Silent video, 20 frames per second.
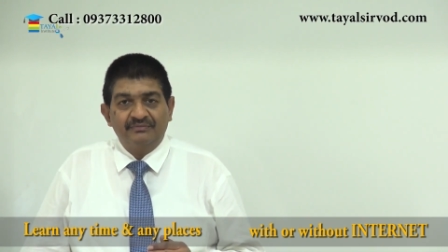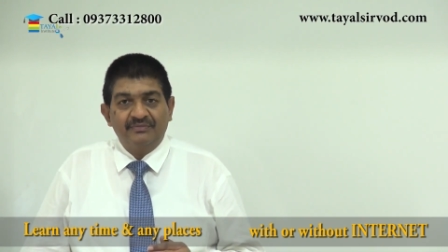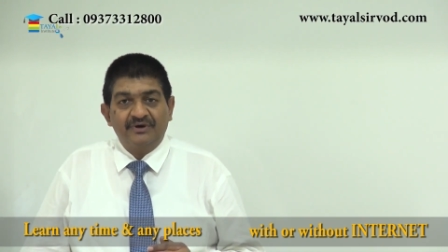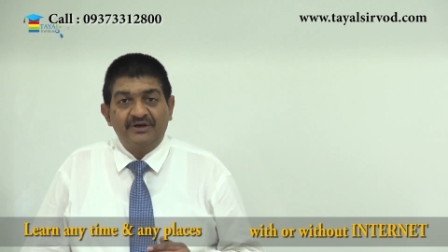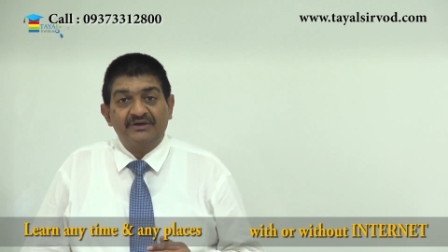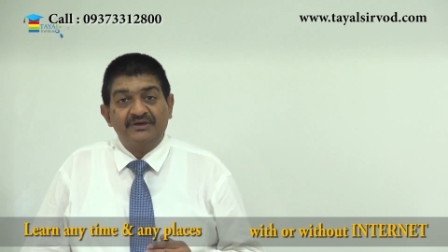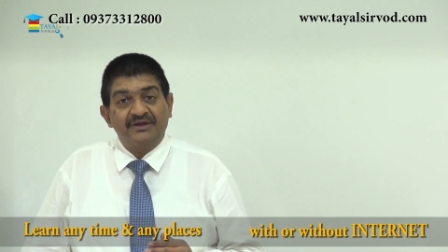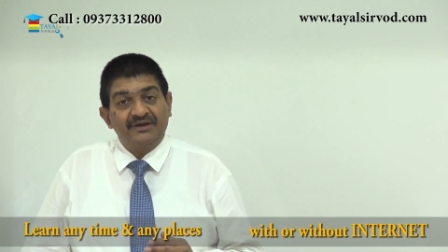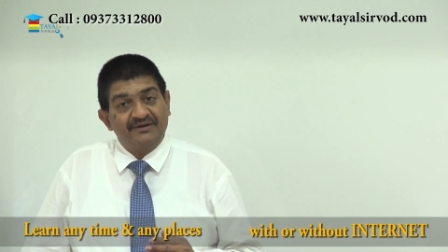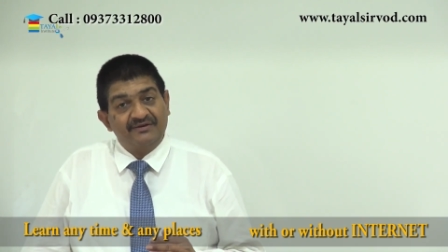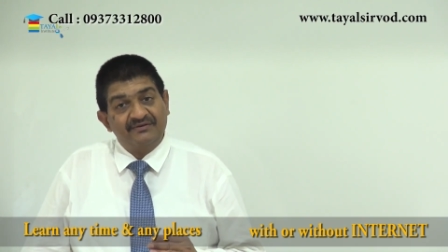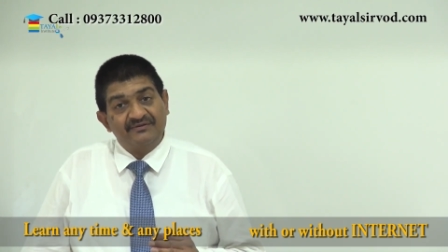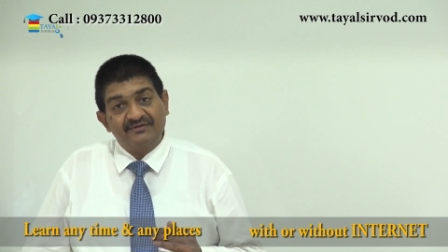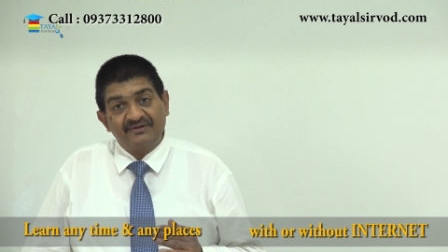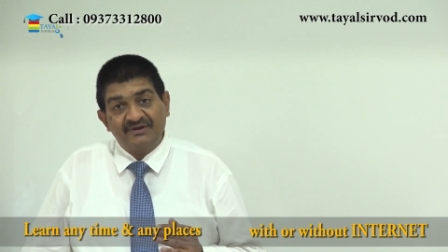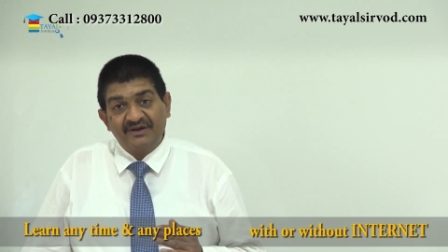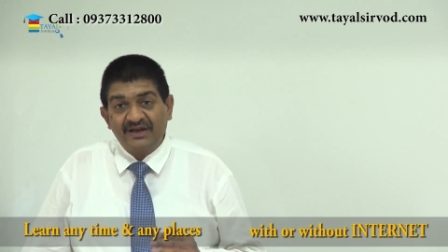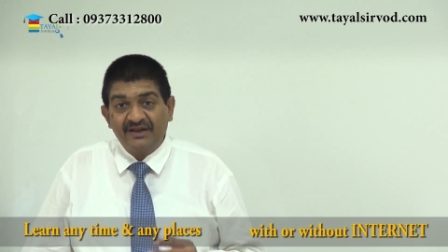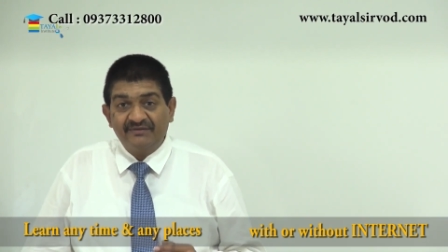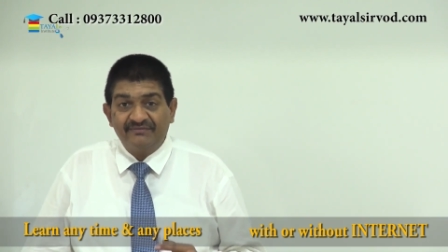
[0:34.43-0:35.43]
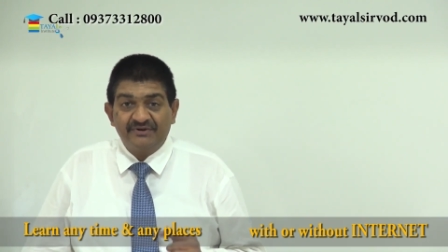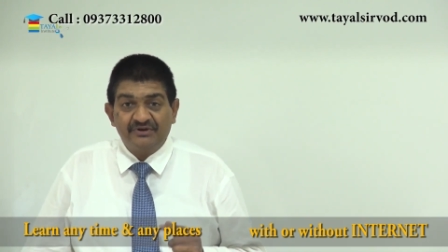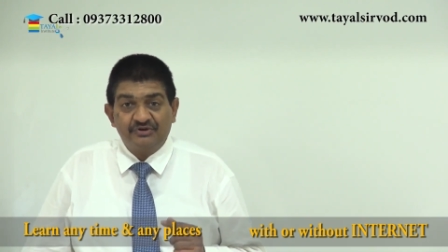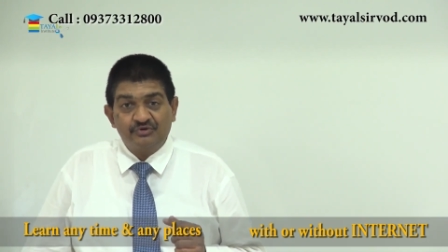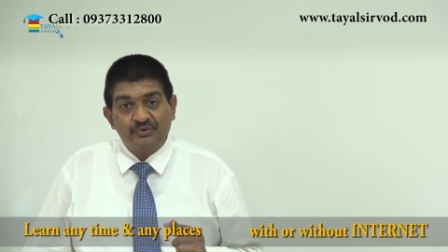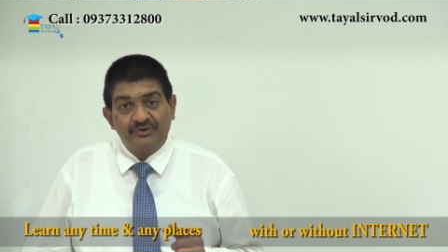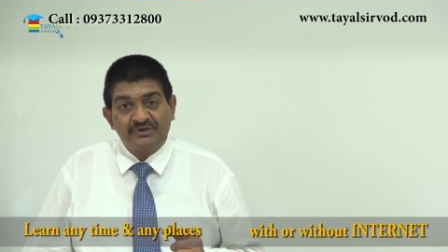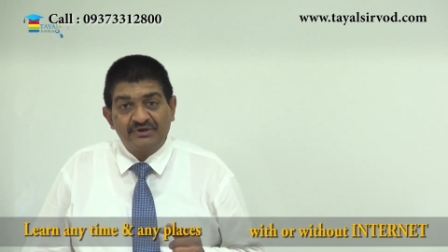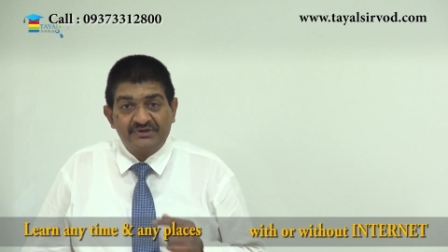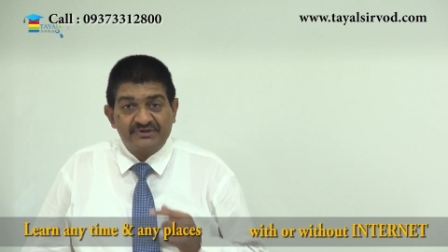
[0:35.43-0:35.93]
but it is
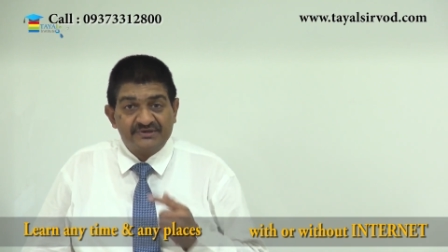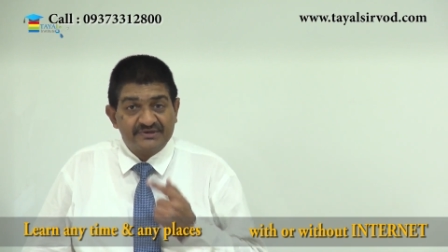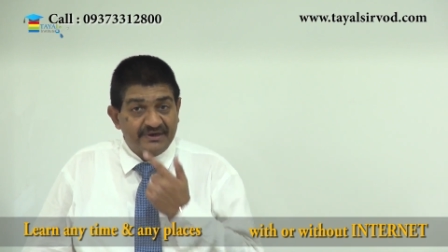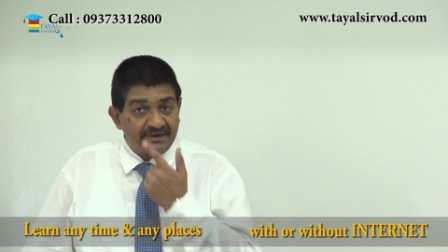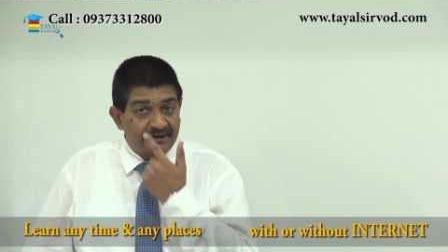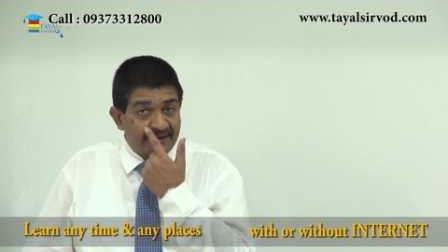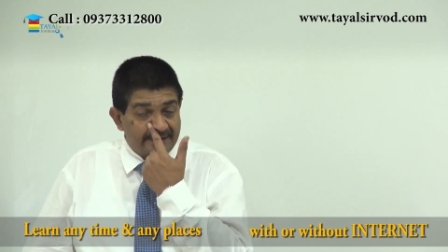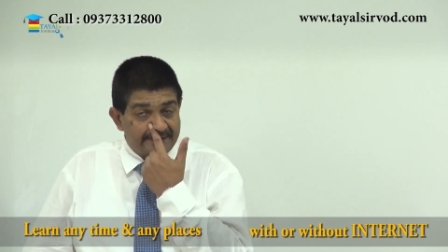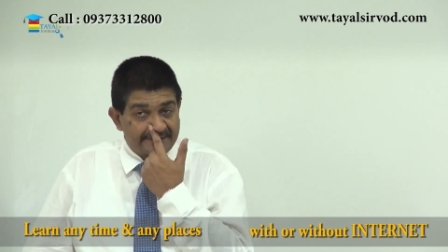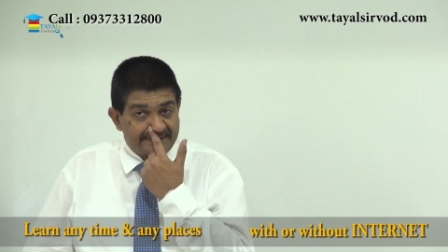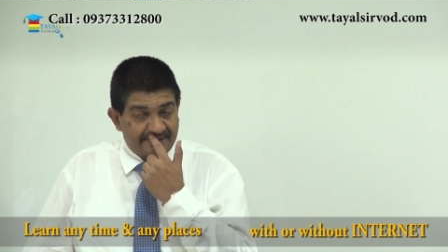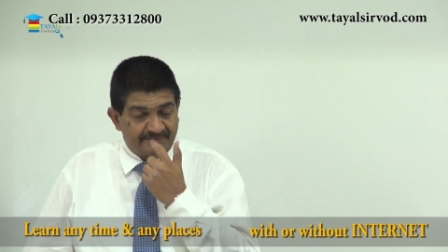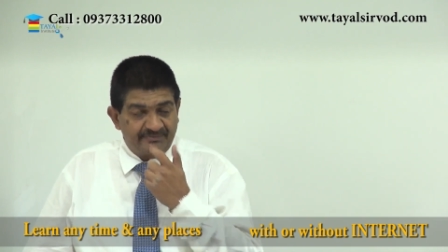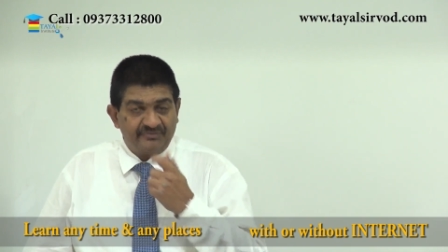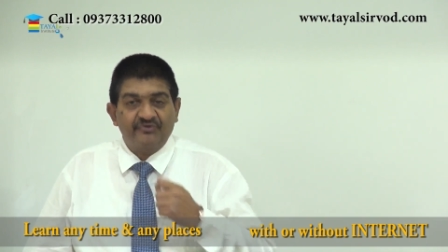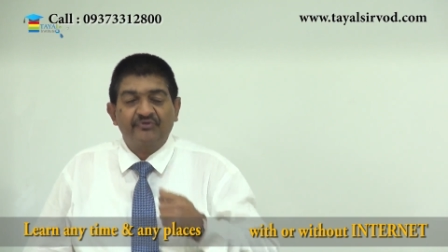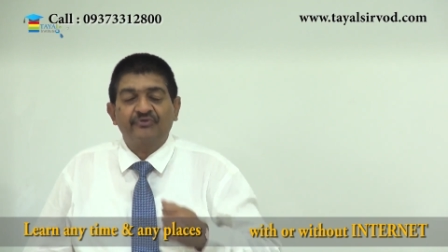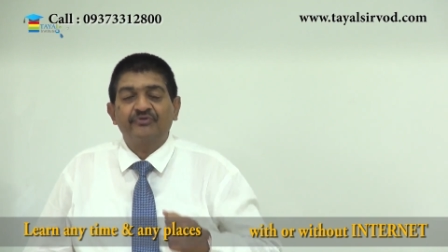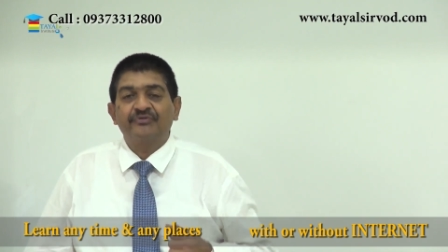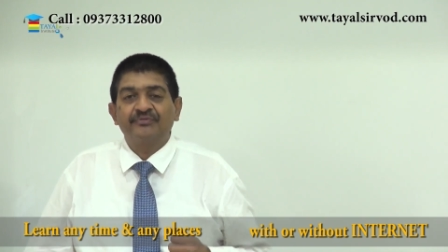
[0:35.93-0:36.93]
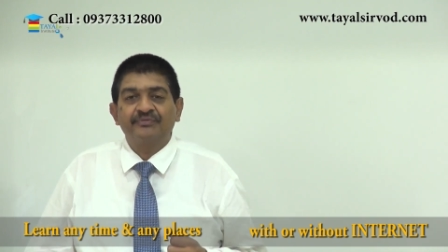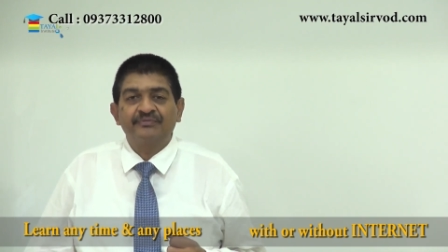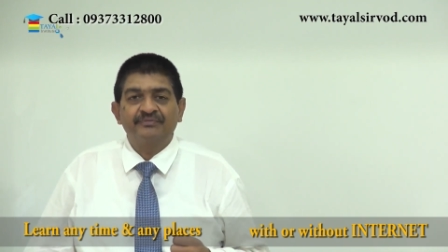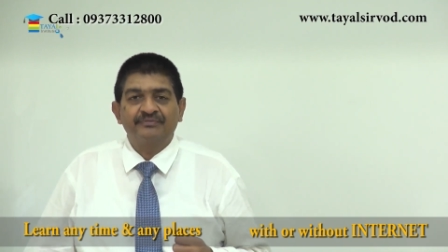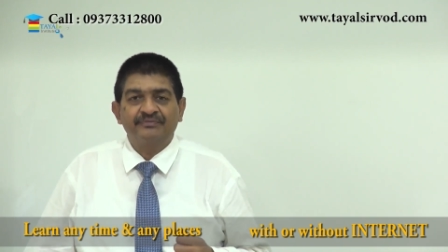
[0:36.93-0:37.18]
relevant to understand customs,